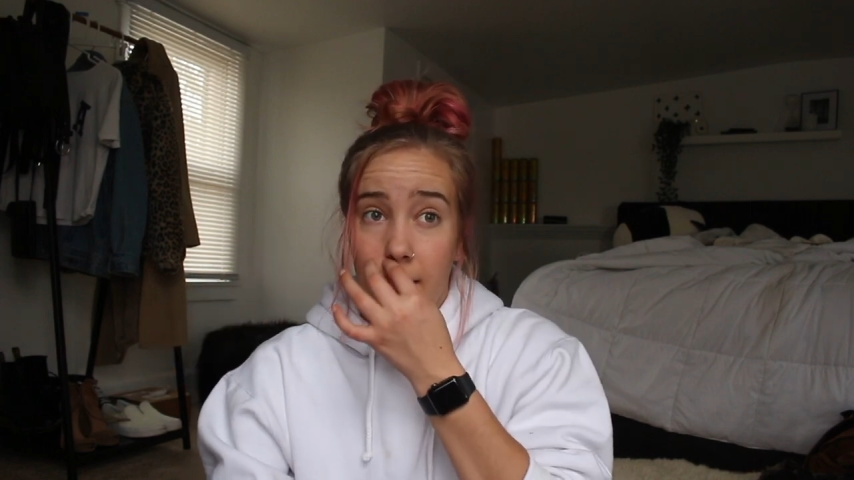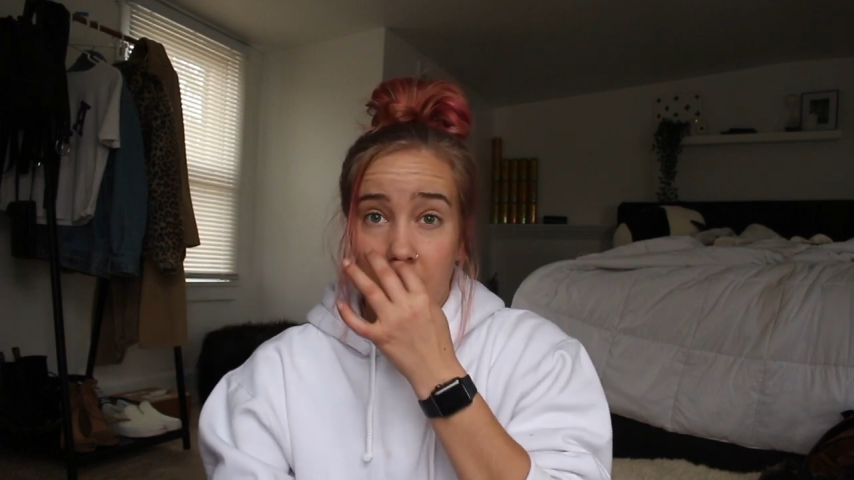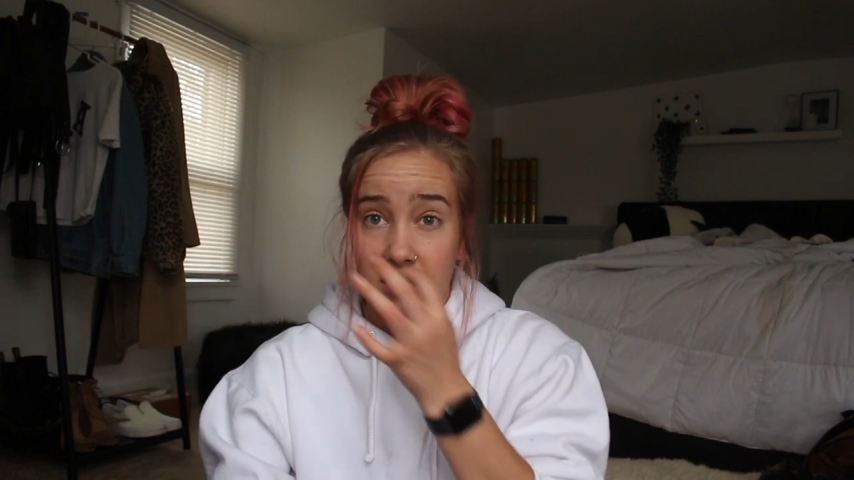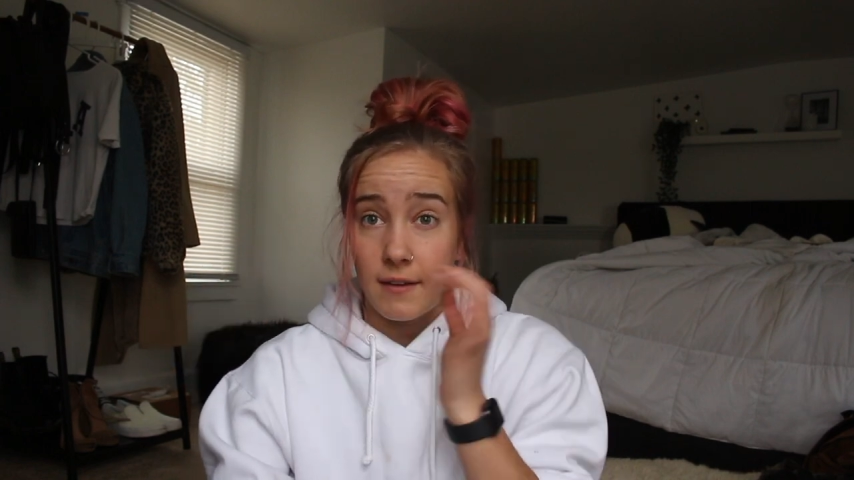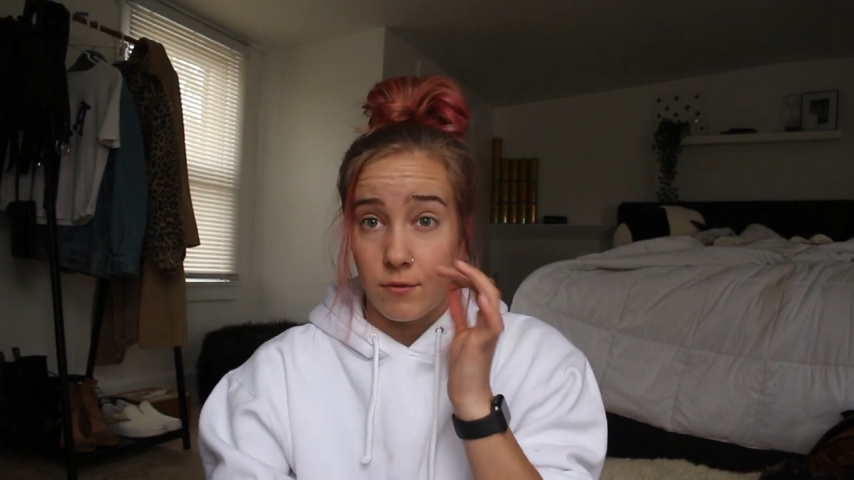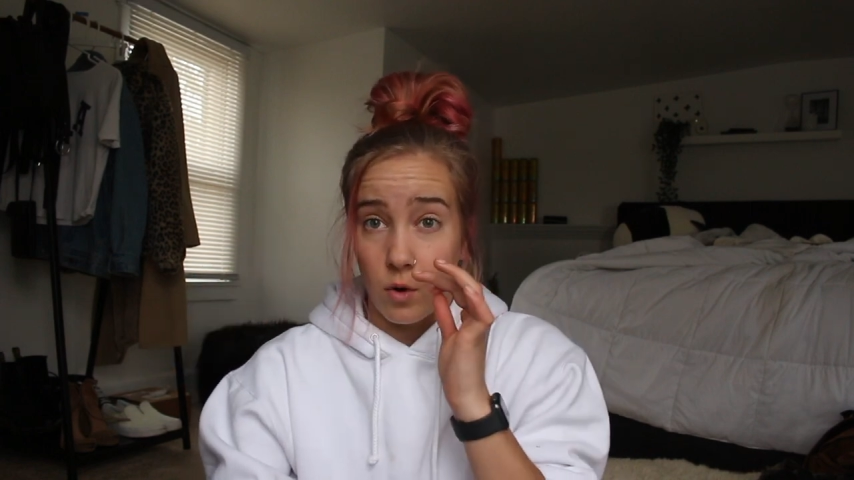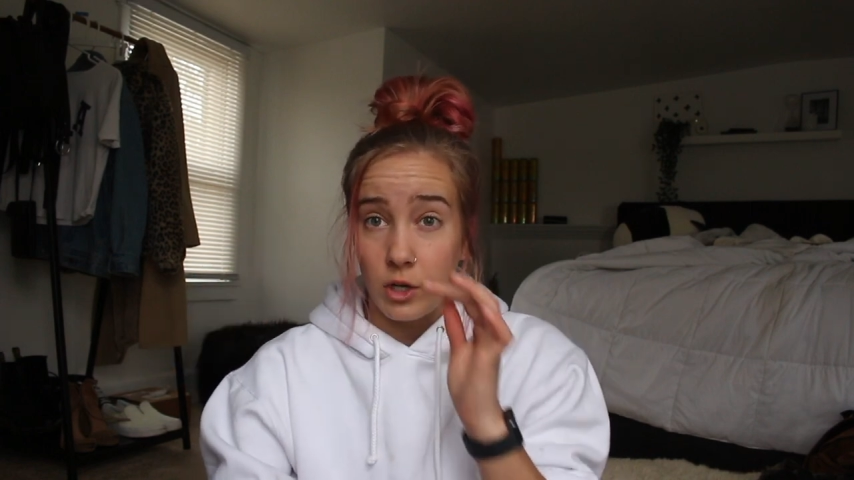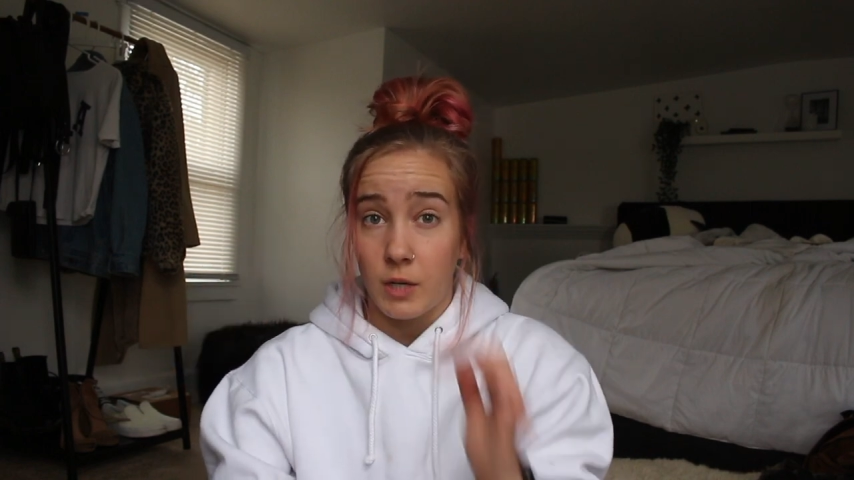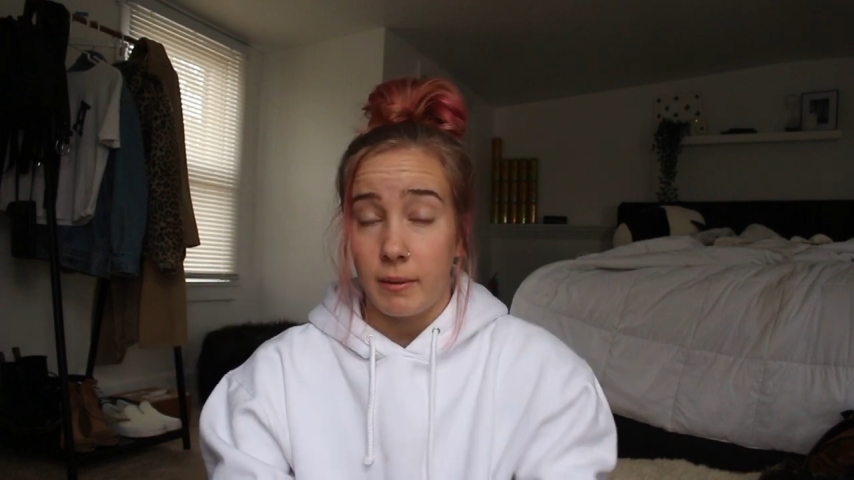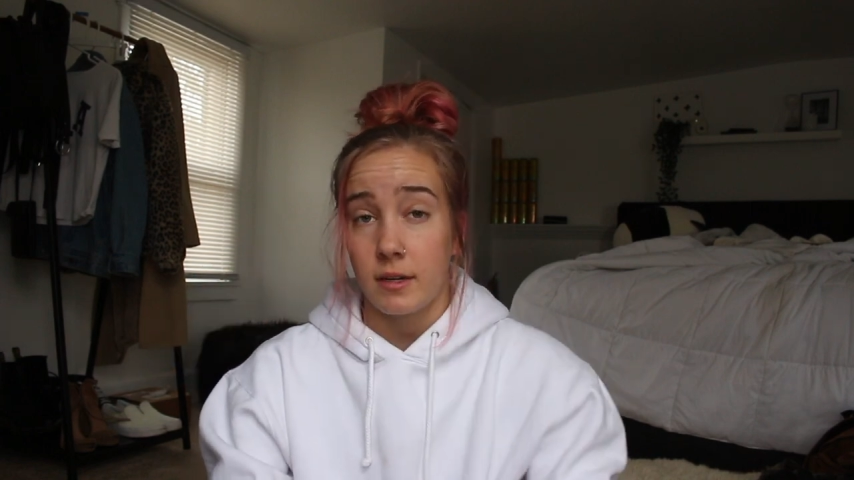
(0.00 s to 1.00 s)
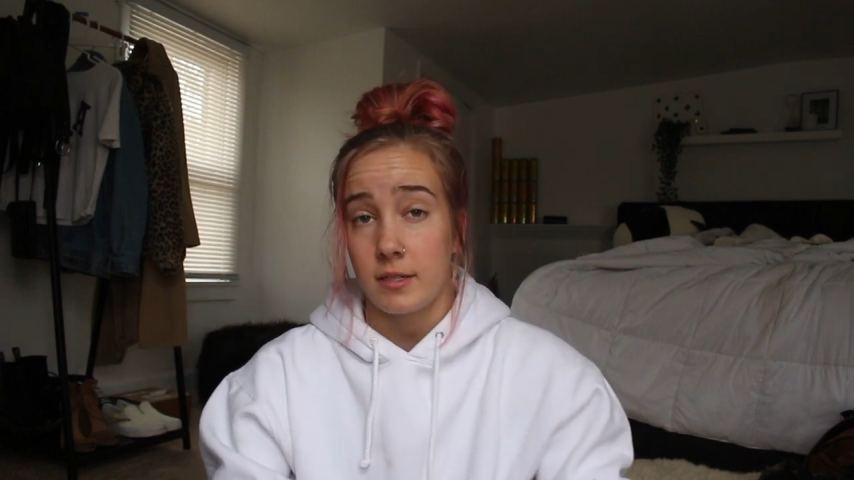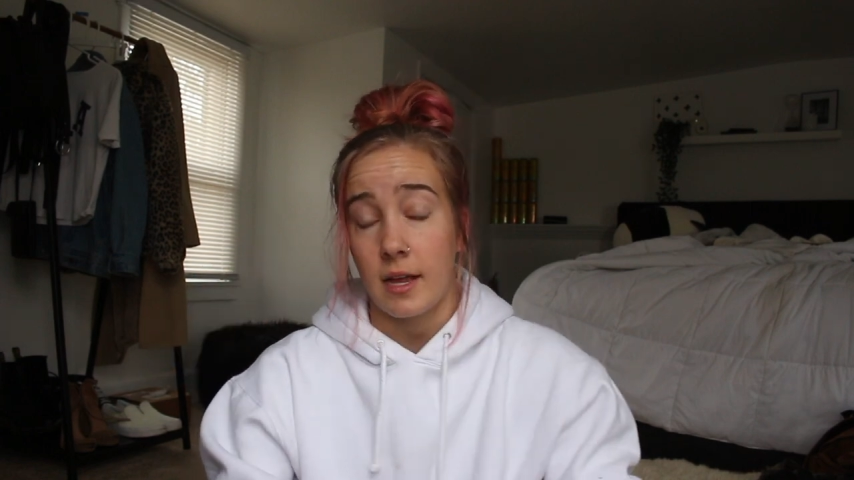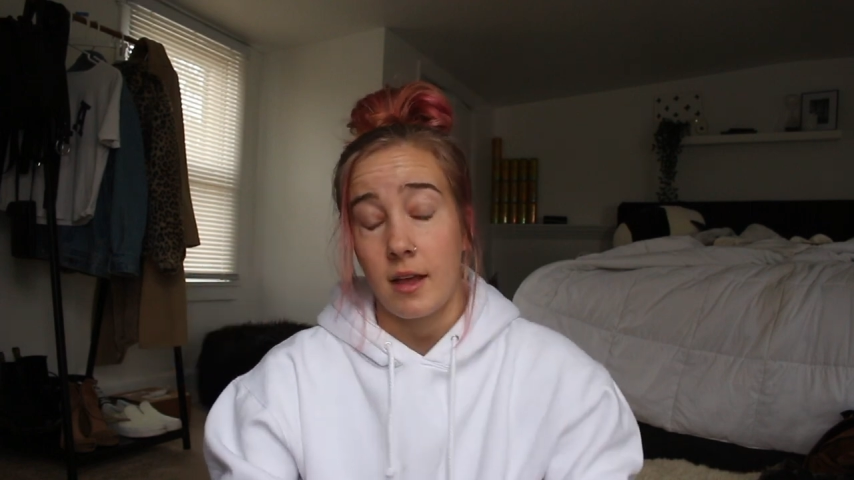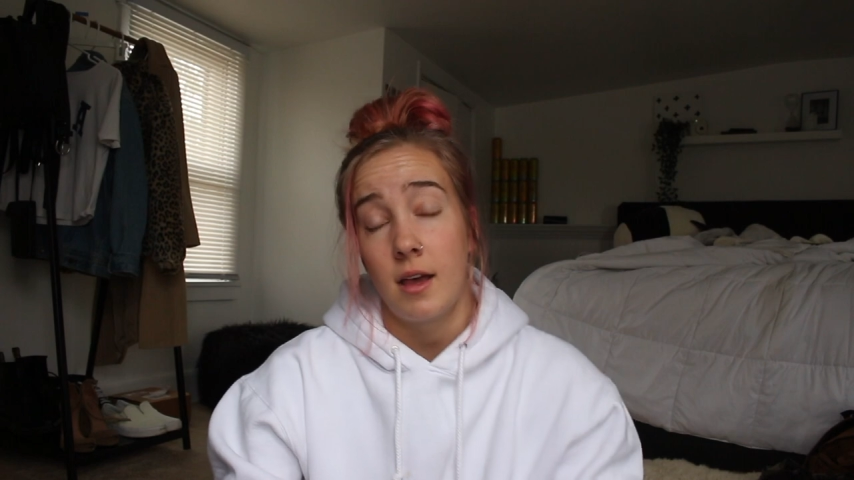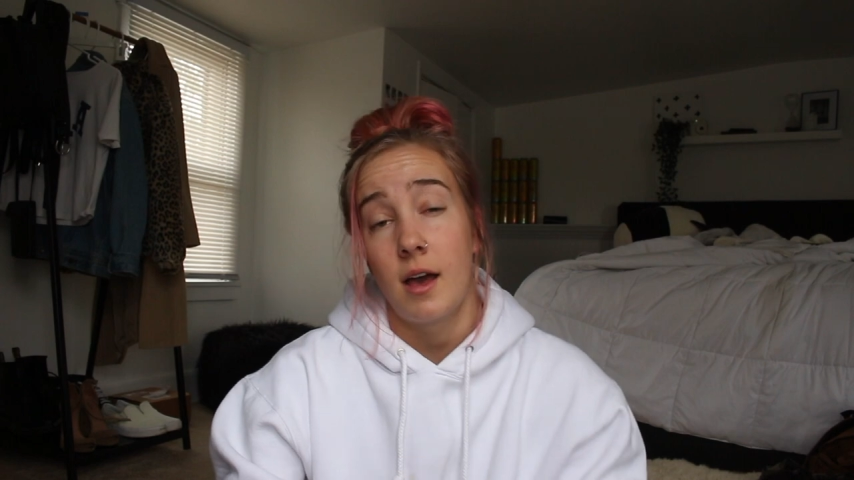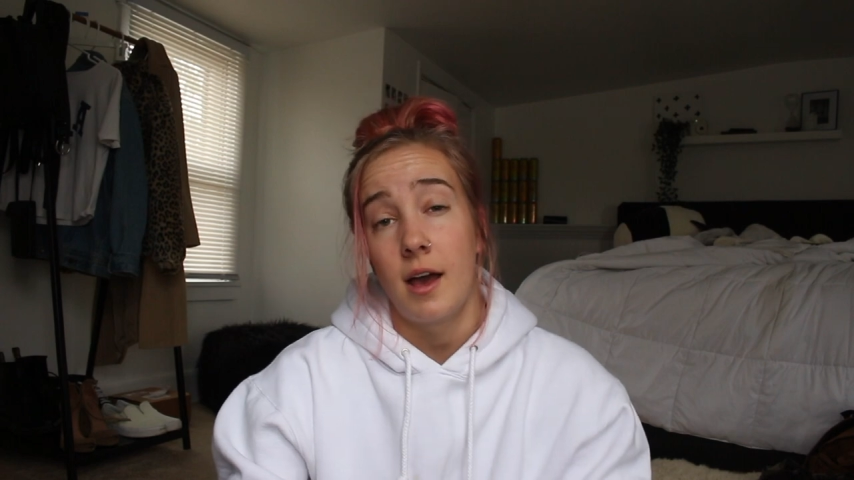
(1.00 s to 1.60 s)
except for on your piercing.